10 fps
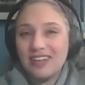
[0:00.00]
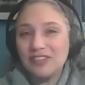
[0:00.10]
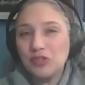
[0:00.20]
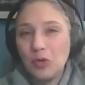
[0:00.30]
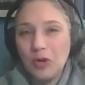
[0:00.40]

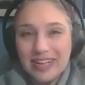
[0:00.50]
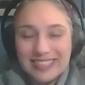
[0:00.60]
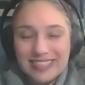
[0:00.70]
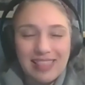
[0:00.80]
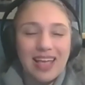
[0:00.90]

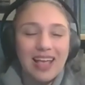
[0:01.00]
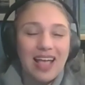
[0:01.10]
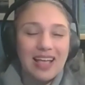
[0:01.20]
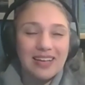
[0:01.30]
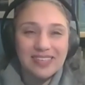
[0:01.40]

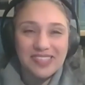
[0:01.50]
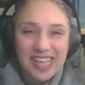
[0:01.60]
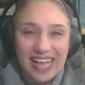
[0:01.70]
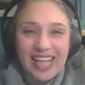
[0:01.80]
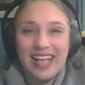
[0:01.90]
storytelling and
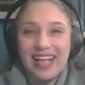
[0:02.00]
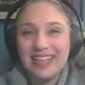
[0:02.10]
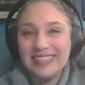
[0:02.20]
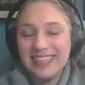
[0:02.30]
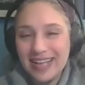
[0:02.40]
singing
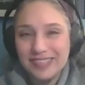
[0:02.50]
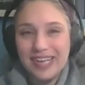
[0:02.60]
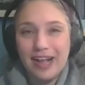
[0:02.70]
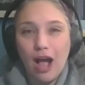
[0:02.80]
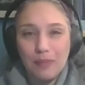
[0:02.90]
and
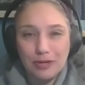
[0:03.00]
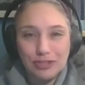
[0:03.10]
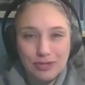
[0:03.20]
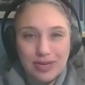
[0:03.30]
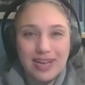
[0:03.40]
dancing
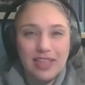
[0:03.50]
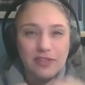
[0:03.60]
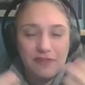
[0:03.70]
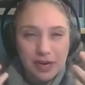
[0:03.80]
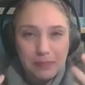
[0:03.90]
opportunity,
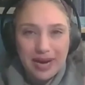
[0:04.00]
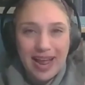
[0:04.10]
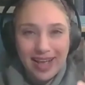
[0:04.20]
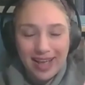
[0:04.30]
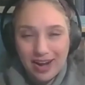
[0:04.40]
the
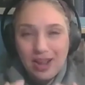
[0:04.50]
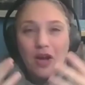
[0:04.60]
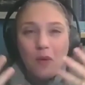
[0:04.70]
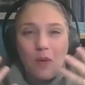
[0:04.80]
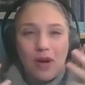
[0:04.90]
Farbrengen,
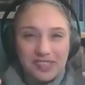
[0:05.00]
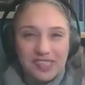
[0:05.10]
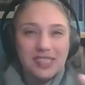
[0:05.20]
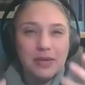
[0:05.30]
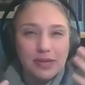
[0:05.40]
where
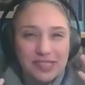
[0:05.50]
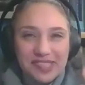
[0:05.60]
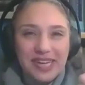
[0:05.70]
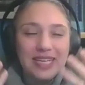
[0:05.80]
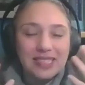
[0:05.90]
Hasidim are
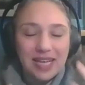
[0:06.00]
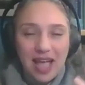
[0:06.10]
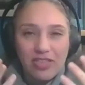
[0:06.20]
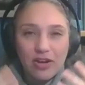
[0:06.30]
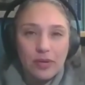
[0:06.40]
sitting
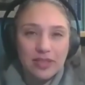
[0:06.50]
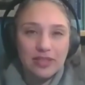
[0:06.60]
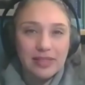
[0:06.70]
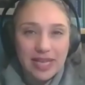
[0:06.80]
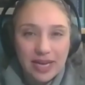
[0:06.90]
together with
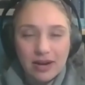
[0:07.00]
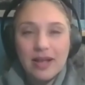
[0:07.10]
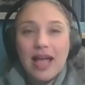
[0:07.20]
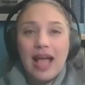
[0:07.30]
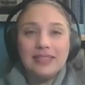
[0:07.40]
their leader
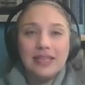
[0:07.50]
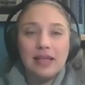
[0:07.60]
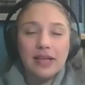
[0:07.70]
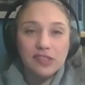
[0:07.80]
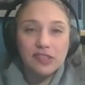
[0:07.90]
and
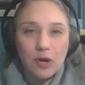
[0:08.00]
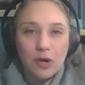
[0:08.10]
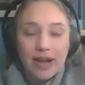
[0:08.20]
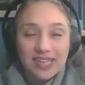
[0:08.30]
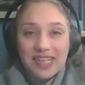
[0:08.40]
telling
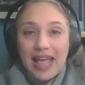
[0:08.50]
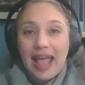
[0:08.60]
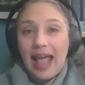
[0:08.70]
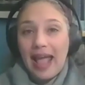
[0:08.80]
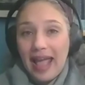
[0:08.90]
stories,
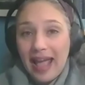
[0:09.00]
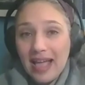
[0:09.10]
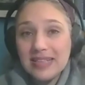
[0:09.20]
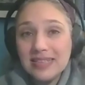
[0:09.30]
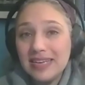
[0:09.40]

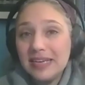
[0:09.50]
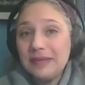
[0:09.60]
and